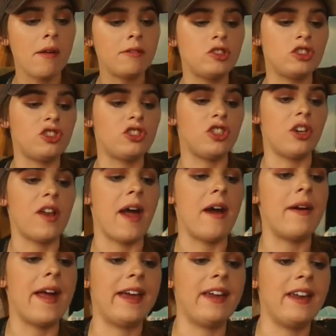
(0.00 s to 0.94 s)
just chilling
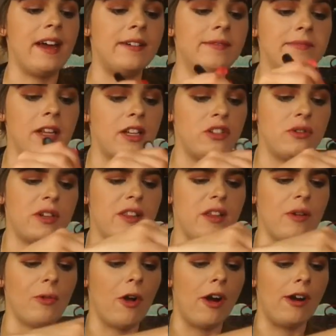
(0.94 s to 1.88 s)
out, hanging out, not doing
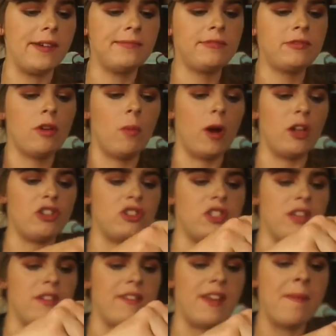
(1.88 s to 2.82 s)
anything wrong, watching
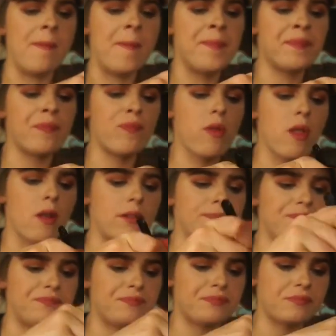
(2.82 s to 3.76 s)
TV.
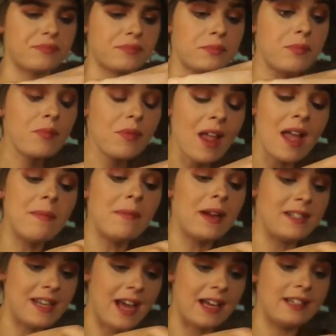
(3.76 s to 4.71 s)
And
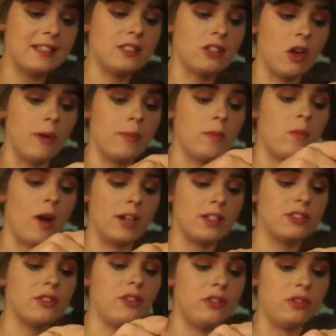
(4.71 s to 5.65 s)
my dad gets home and
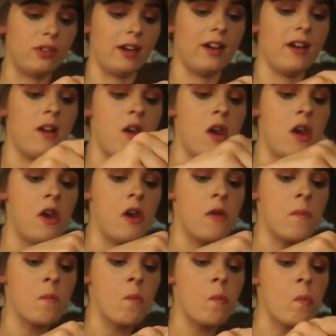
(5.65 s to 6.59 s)
walks through the door
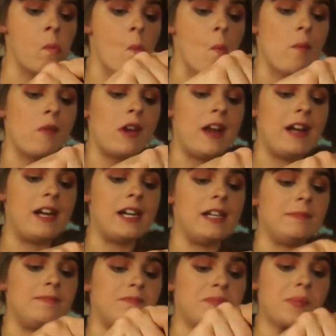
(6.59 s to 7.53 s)

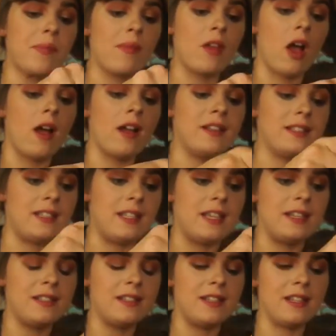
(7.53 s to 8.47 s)
and
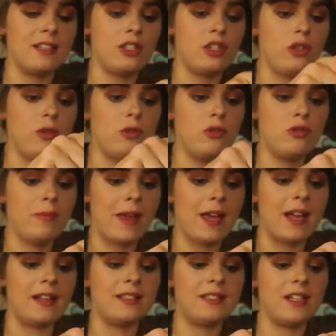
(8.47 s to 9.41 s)
sees this huge
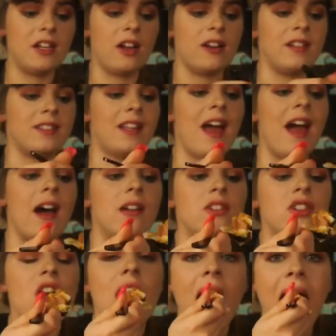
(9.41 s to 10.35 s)
man sitting on his couch.